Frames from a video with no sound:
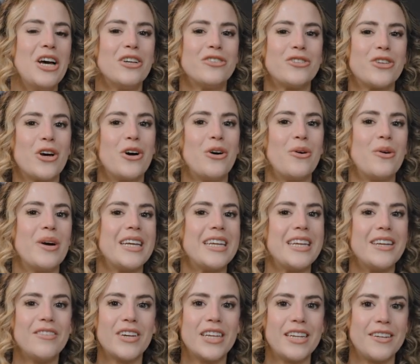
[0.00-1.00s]
So
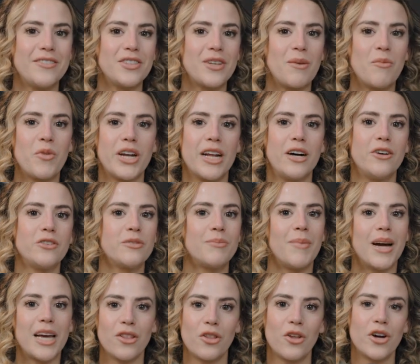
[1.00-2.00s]
even if someone else
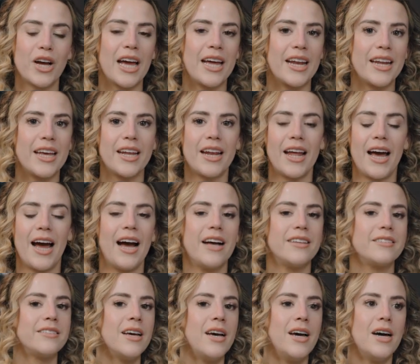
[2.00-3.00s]
might look at it
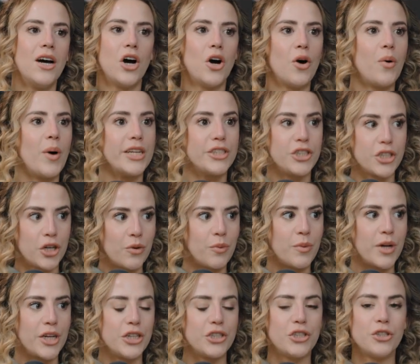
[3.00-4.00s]
as, oh, I don't
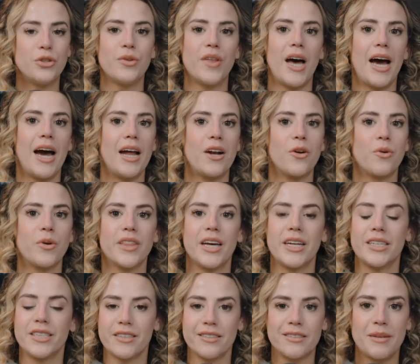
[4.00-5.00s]
want to do that, or
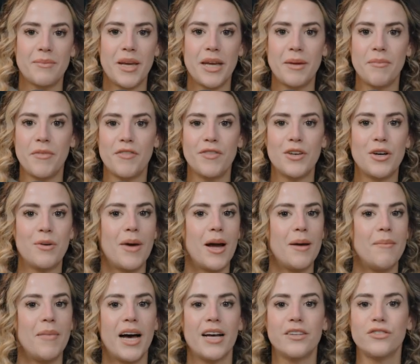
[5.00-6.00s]
that doesn't make me feel
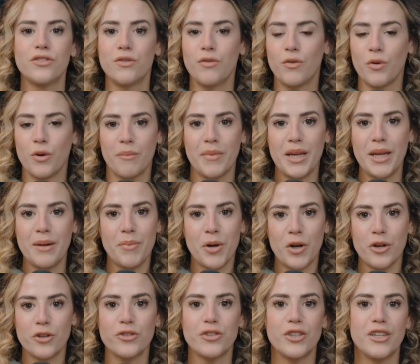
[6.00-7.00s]
my best, for me
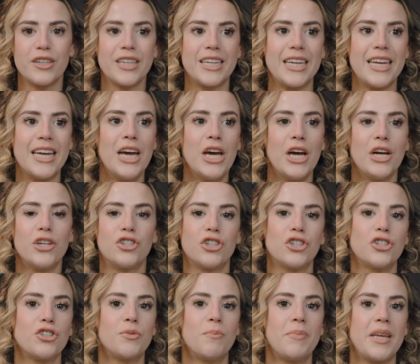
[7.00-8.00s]
personally,
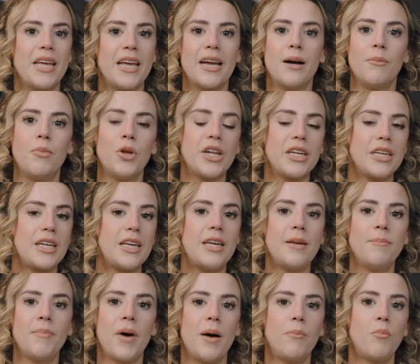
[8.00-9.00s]
just being able to
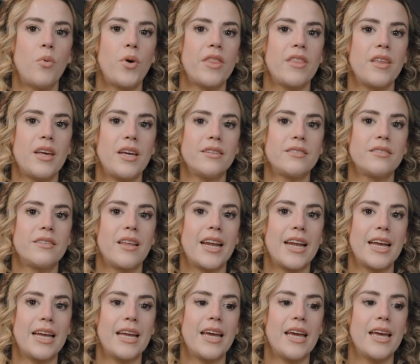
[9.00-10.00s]
keep up with things that,
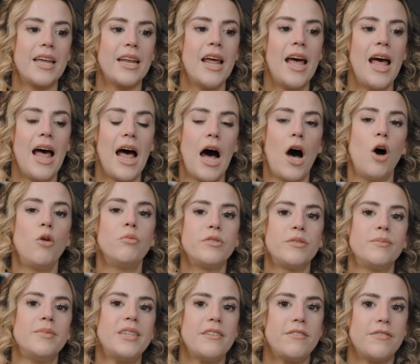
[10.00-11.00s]
again,
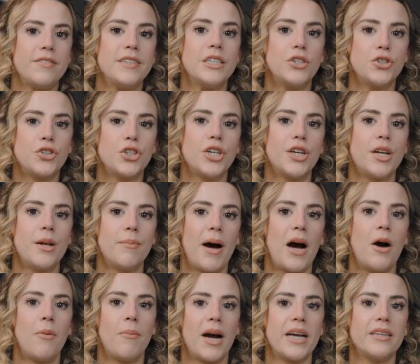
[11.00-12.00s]
helped me feel good
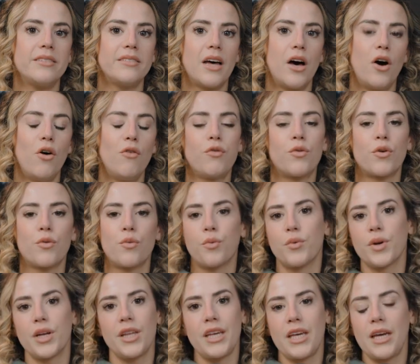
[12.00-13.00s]
about myself were
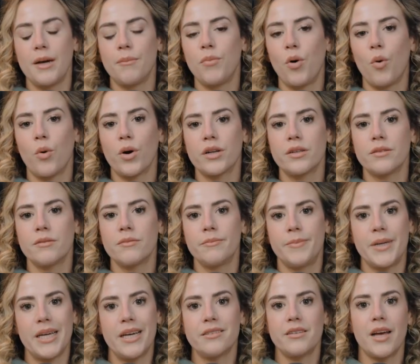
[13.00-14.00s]
really important,
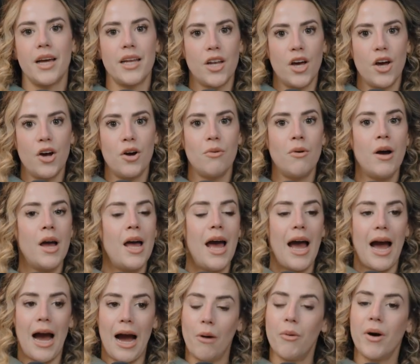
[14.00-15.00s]
because I know
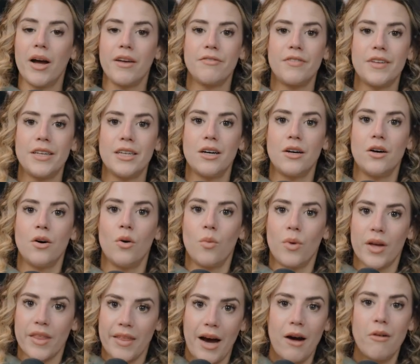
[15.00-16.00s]
how I feel
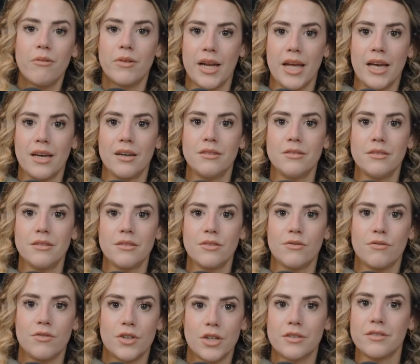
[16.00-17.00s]
without nails
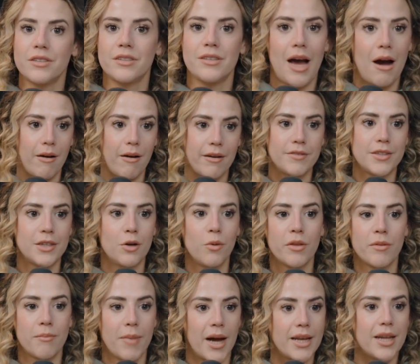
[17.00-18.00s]
versus I feel
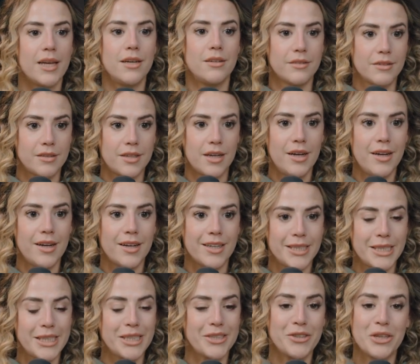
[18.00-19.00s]
with my nails
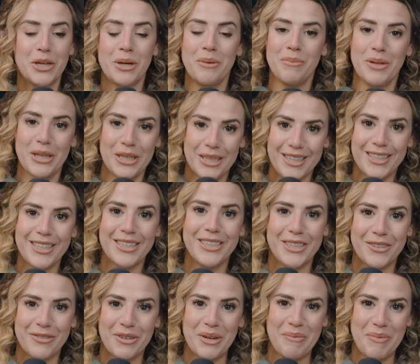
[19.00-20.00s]
done is a completely
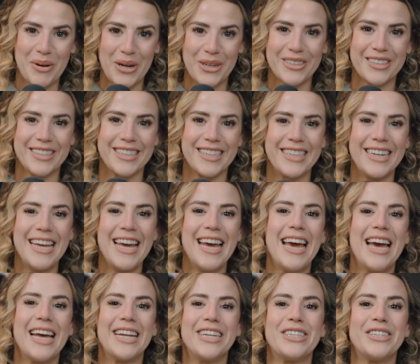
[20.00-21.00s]
different person
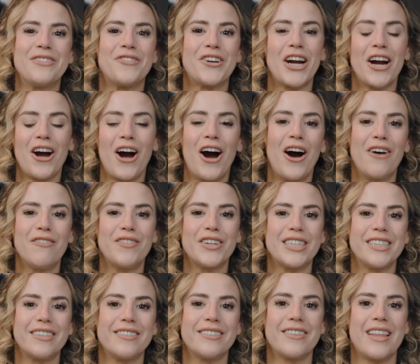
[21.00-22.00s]
and a different
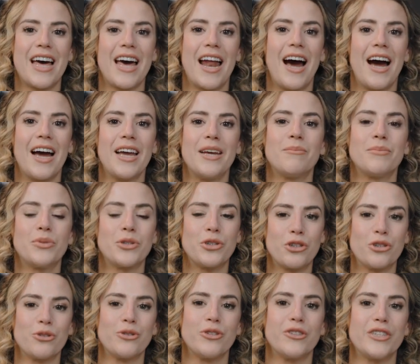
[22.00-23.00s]
confidence that I am
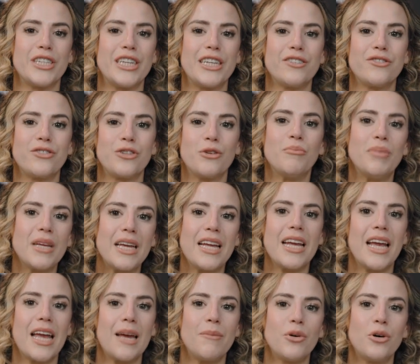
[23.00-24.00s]
protruding. So
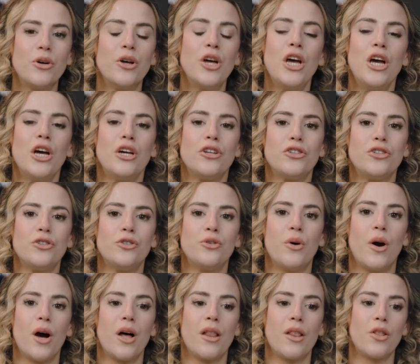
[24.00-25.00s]
being able
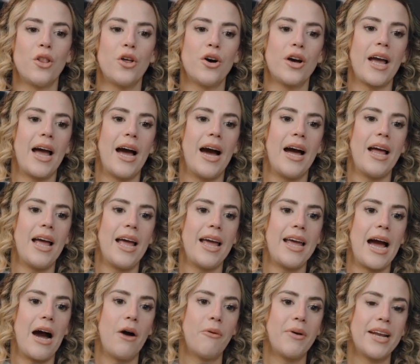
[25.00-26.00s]
to look at, hey,
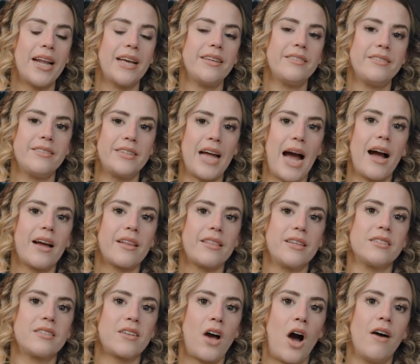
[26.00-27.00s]
how can I stack
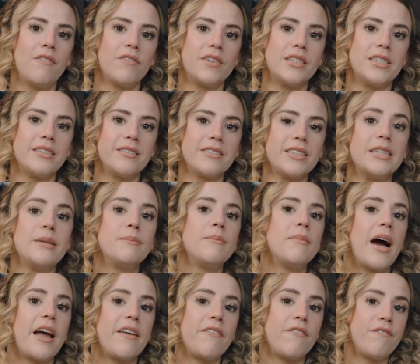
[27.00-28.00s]
this confidence in
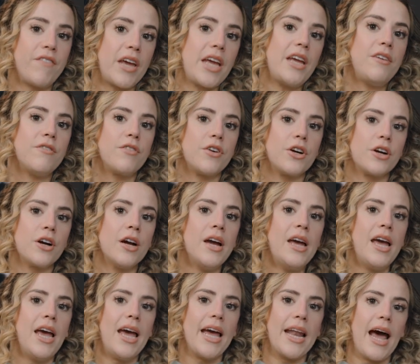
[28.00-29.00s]
my favor,
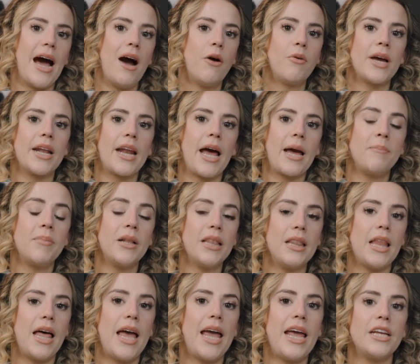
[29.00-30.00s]
and how can I
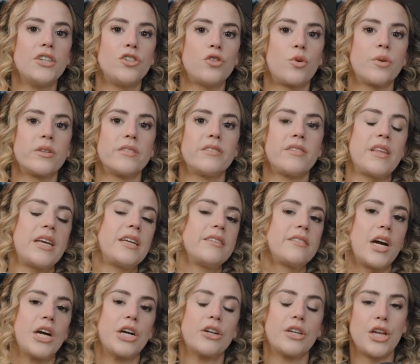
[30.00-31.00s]
play towards
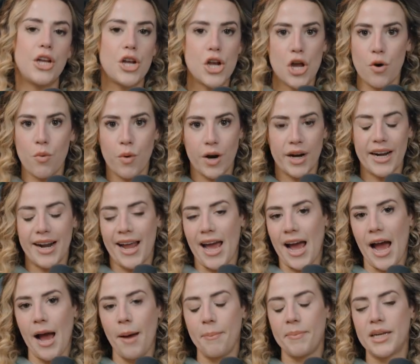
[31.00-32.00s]
things I already know are going to
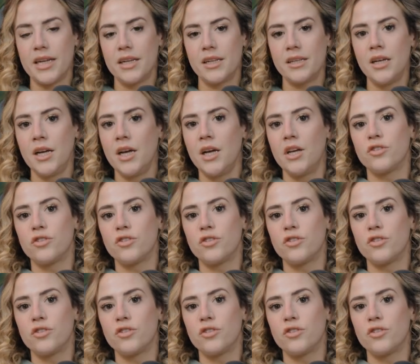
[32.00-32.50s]
happen?